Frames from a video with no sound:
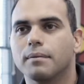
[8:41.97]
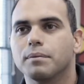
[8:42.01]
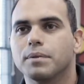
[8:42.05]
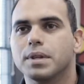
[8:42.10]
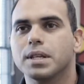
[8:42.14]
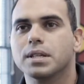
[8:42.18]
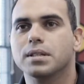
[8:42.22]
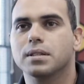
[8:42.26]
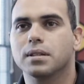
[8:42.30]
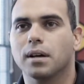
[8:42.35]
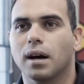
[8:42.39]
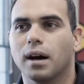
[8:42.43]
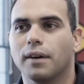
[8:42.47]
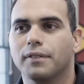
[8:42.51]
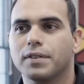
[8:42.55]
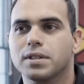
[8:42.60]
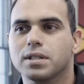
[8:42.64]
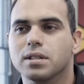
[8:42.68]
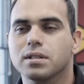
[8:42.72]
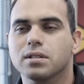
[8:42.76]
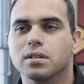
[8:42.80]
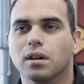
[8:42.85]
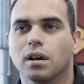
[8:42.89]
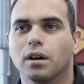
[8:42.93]
These
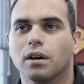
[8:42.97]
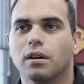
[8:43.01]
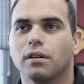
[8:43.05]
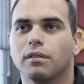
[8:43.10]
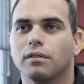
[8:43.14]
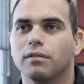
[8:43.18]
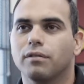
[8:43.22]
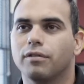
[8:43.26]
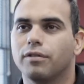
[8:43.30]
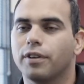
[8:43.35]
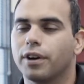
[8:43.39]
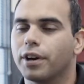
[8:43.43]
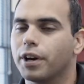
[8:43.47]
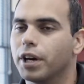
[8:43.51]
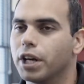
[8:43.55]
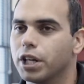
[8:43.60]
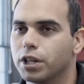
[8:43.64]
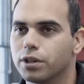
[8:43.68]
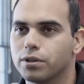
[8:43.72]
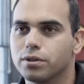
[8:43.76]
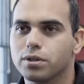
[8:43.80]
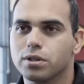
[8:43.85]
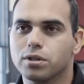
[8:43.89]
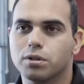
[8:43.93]
offices are very
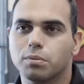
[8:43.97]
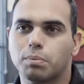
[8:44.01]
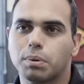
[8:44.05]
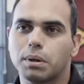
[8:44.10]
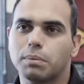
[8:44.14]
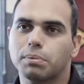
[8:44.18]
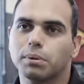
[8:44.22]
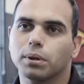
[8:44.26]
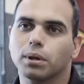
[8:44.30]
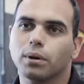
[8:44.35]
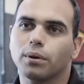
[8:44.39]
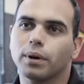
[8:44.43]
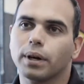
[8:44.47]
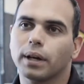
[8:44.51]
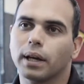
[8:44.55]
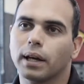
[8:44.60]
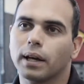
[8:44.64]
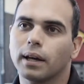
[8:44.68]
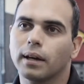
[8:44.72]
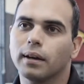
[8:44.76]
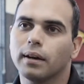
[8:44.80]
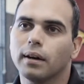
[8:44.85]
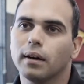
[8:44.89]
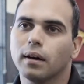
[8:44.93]
used to people going
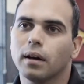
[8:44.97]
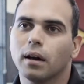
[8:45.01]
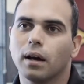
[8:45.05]
in